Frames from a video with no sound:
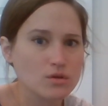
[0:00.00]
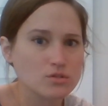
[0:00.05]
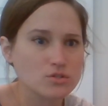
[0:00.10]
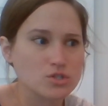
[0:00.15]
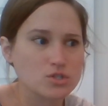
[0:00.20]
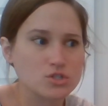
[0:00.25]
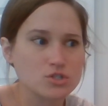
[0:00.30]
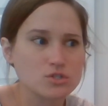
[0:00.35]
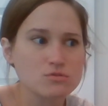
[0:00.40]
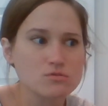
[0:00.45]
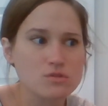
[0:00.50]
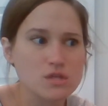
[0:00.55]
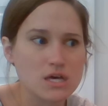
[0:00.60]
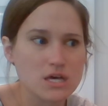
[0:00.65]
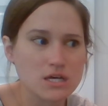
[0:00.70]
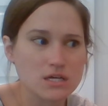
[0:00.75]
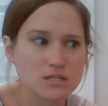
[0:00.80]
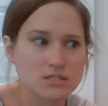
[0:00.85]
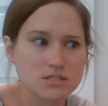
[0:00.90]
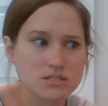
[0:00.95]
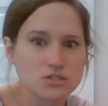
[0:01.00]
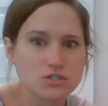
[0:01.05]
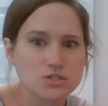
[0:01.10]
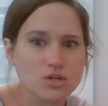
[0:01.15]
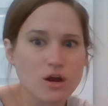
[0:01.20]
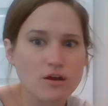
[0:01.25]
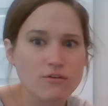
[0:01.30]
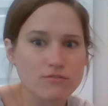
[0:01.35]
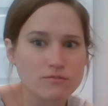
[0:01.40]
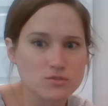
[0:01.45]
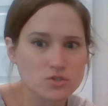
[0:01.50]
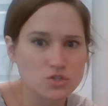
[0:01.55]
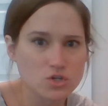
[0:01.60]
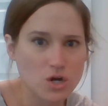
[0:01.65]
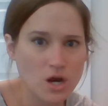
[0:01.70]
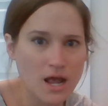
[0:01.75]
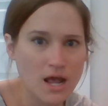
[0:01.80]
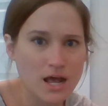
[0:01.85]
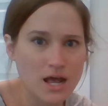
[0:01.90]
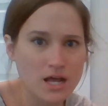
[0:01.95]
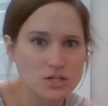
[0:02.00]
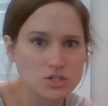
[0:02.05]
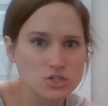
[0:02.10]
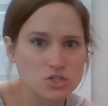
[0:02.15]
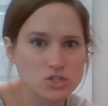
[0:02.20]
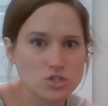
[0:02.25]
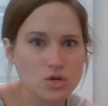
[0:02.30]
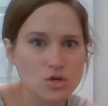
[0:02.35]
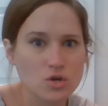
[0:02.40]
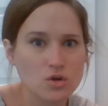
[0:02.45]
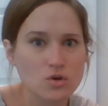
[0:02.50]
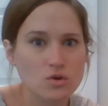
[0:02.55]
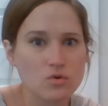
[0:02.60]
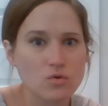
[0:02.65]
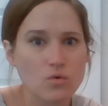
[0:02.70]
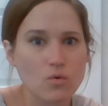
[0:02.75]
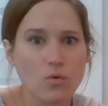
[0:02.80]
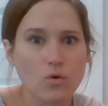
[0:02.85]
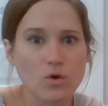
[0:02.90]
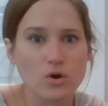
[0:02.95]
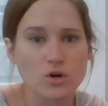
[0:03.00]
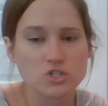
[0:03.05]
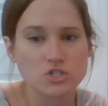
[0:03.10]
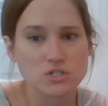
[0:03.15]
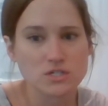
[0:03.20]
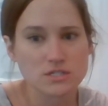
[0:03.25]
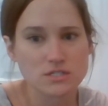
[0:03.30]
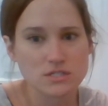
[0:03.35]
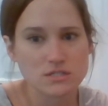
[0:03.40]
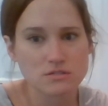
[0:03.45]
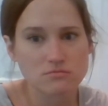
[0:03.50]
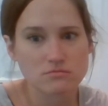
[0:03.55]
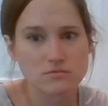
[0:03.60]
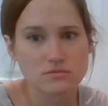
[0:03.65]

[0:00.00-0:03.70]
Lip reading: to do this and start from scratch, or just